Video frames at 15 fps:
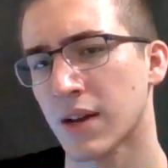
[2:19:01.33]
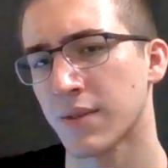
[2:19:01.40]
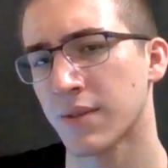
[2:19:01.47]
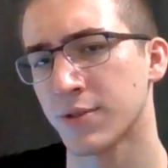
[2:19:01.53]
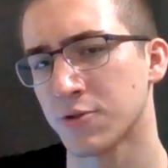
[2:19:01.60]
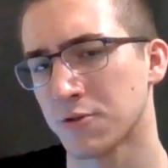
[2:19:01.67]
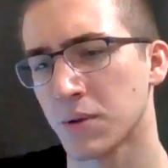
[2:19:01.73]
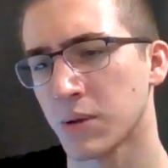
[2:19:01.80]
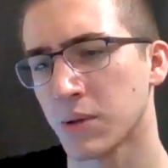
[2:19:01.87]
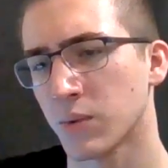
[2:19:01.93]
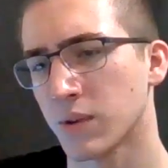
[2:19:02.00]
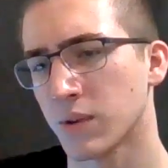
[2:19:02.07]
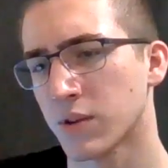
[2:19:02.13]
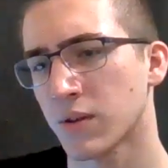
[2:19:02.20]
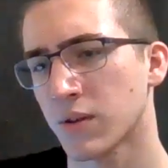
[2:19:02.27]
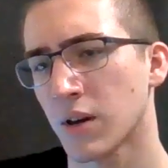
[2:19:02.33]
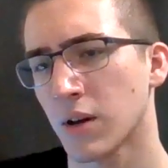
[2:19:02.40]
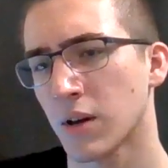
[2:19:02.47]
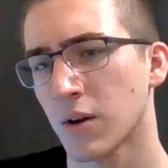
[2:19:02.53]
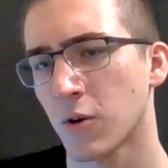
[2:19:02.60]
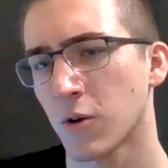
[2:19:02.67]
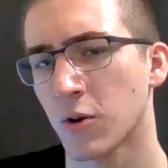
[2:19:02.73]
kind of interfering with
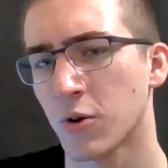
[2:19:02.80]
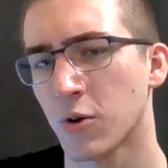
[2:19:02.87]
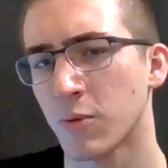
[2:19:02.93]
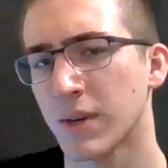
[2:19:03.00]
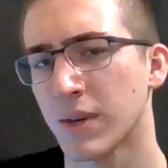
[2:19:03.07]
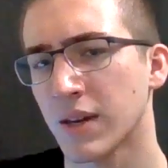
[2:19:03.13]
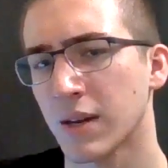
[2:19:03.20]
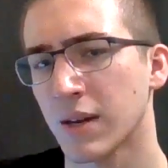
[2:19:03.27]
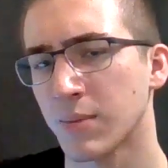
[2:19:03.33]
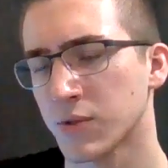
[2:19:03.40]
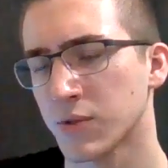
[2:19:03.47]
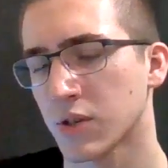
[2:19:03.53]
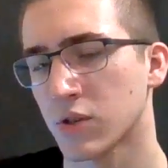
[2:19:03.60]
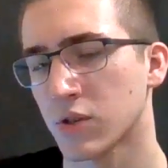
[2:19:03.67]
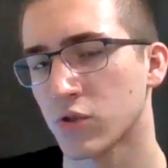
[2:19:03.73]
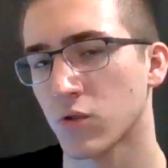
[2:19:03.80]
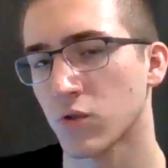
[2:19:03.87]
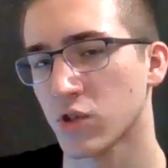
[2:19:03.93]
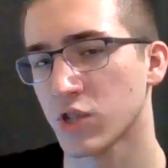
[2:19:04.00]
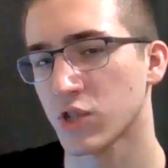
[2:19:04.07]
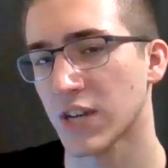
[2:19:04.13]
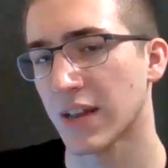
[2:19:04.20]
her being able to
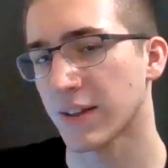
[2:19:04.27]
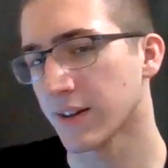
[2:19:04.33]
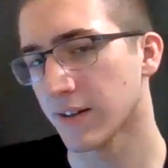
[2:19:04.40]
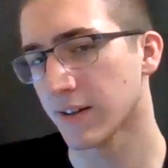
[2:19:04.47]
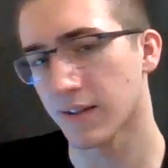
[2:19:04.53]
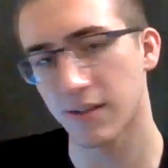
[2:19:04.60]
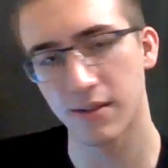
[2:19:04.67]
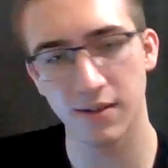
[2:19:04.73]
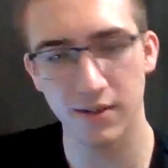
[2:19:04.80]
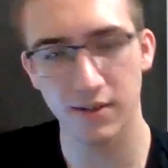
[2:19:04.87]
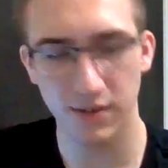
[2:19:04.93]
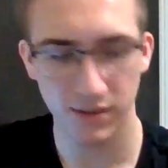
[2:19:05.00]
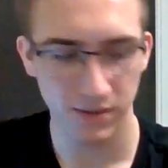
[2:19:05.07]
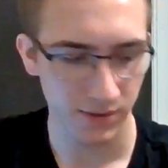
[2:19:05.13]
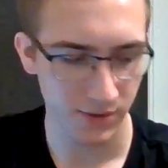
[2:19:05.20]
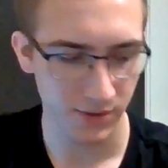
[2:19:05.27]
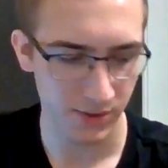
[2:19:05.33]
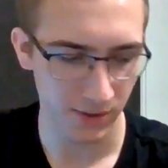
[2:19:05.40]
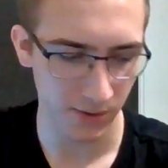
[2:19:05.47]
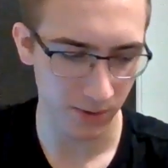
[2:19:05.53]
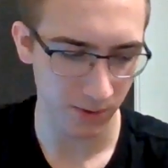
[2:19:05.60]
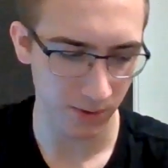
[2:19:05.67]
control Shelly.
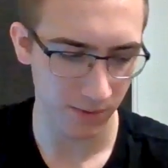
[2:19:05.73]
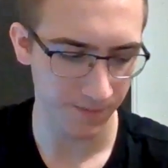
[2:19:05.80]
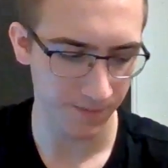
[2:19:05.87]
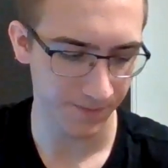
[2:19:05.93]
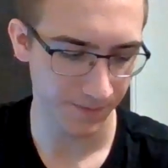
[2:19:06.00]
So,